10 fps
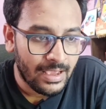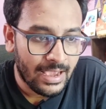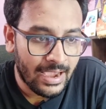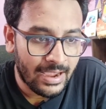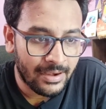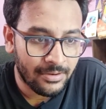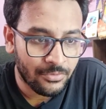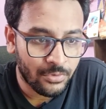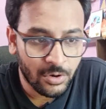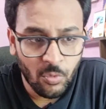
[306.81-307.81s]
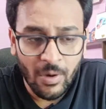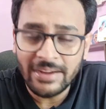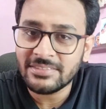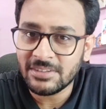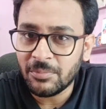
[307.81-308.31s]
and for quite
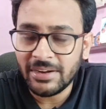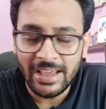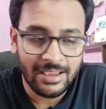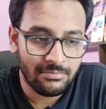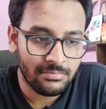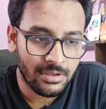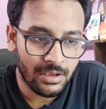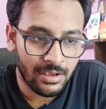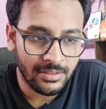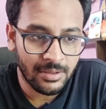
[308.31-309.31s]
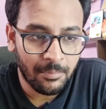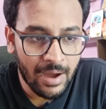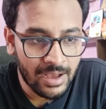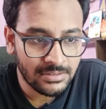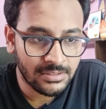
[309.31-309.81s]
some time in the
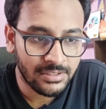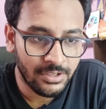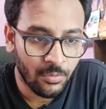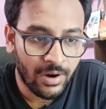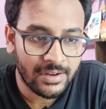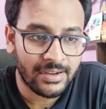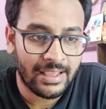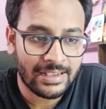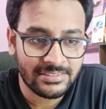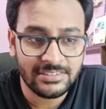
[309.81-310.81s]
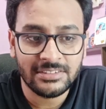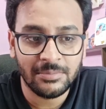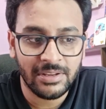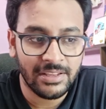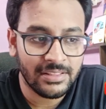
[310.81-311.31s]
past he worked
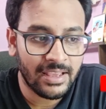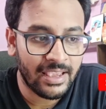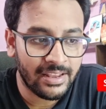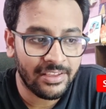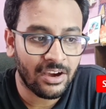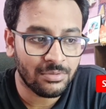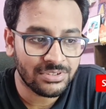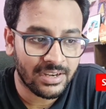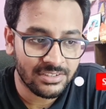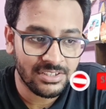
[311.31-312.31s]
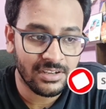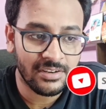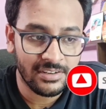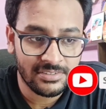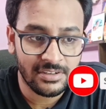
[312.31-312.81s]
extensively in the area of statistical
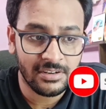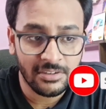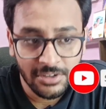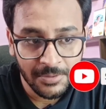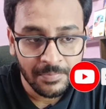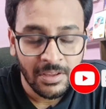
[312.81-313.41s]
regression learning,